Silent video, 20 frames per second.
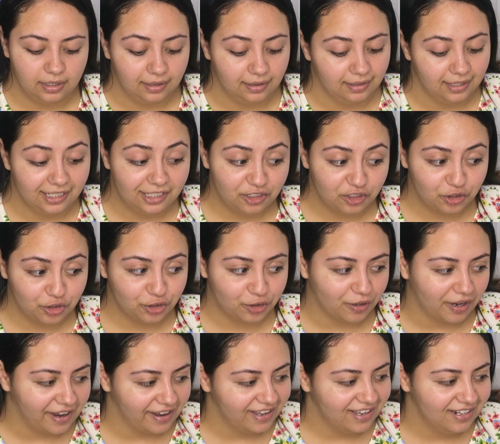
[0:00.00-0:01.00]
Let's
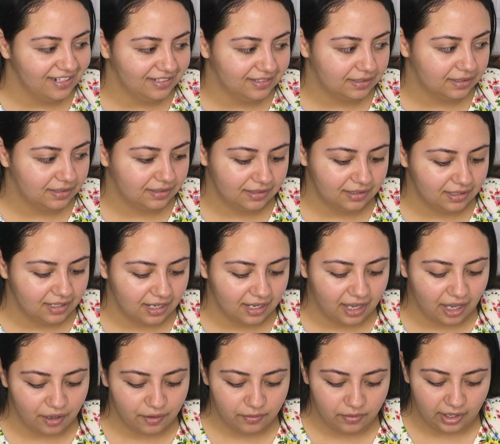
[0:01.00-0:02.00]
try it and see
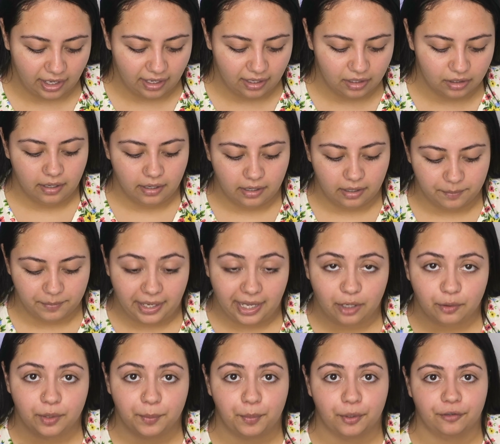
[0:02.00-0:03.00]
how that
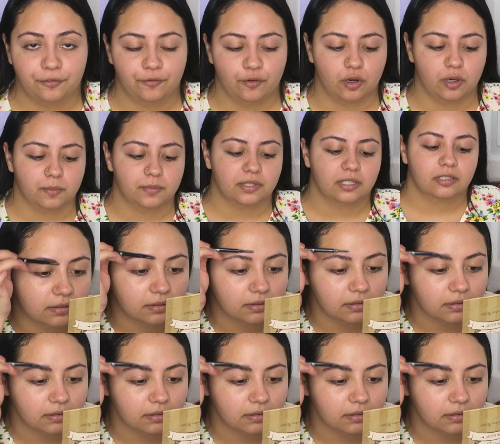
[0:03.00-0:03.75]
how it performs.